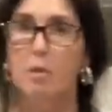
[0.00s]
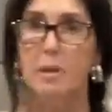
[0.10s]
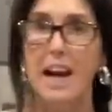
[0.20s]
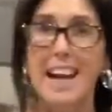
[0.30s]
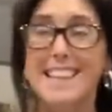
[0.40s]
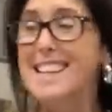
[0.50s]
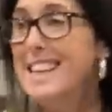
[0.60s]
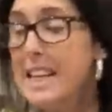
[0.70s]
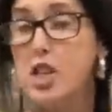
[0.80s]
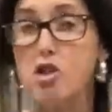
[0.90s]
with that. And it
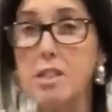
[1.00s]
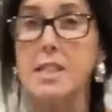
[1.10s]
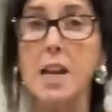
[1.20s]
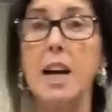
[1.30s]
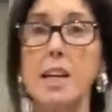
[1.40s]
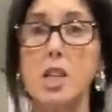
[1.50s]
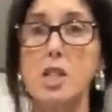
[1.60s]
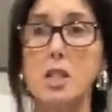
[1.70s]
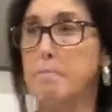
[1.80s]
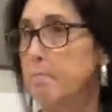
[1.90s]
literally
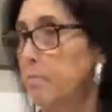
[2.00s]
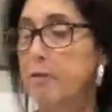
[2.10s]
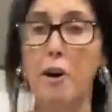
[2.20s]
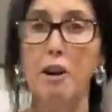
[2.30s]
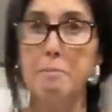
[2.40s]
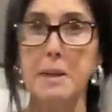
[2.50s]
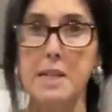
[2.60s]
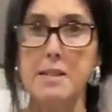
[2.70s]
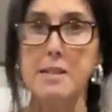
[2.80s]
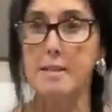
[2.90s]
takes 5
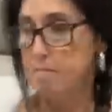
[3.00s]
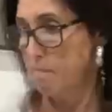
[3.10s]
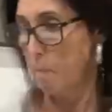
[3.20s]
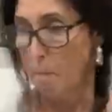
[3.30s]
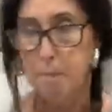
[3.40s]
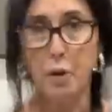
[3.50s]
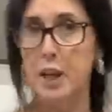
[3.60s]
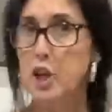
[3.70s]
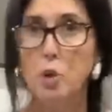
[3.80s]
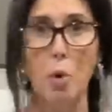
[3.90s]
minutes. Put
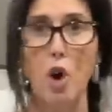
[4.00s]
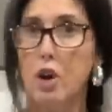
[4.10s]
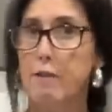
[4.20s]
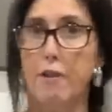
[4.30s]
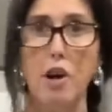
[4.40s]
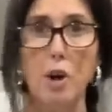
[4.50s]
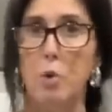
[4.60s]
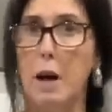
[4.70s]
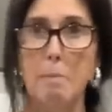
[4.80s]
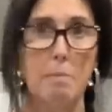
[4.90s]
that in your wok, fry it
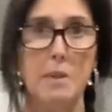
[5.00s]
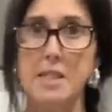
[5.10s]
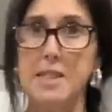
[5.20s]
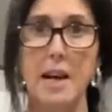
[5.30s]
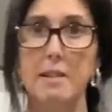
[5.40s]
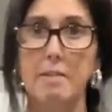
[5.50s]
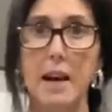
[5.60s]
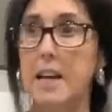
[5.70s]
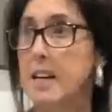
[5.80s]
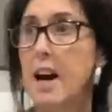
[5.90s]
all up, it's done.
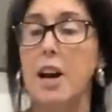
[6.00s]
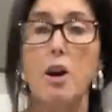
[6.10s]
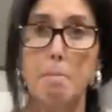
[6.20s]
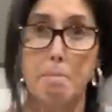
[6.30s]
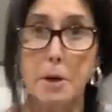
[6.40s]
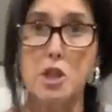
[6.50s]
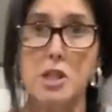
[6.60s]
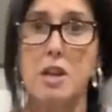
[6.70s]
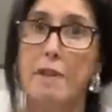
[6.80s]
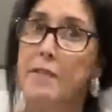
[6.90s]
And I
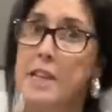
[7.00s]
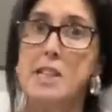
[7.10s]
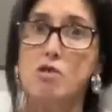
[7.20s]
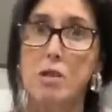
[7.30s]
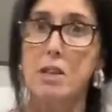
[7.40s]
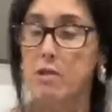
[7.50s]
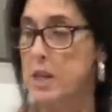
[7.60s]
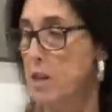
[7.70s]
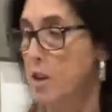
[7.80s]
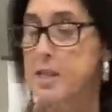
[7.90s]
think it's really, really
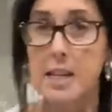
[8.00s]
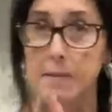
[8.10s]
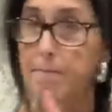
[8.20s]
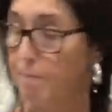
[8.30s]
nice. And,